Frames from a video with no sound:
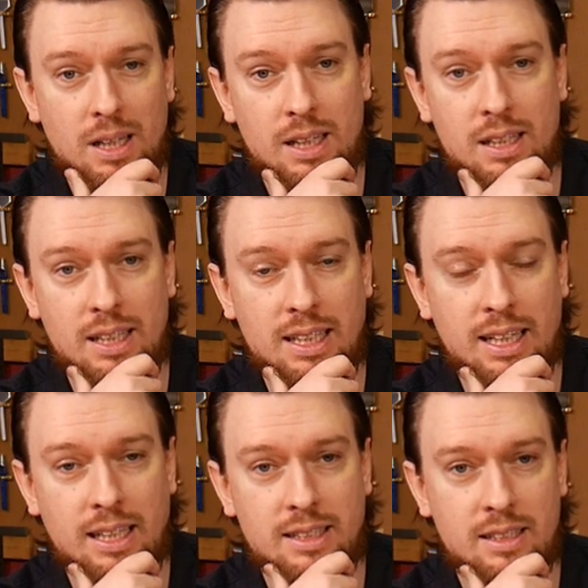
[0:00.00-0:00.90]
uh, in
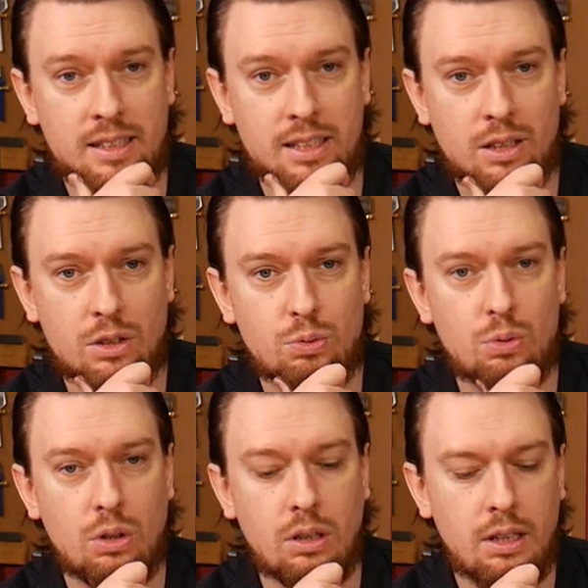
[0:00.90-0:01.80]
case anything goes
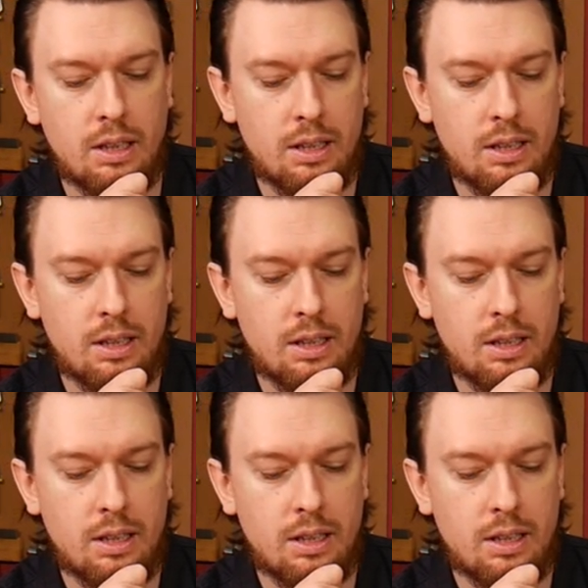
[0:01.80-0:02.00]
wrong.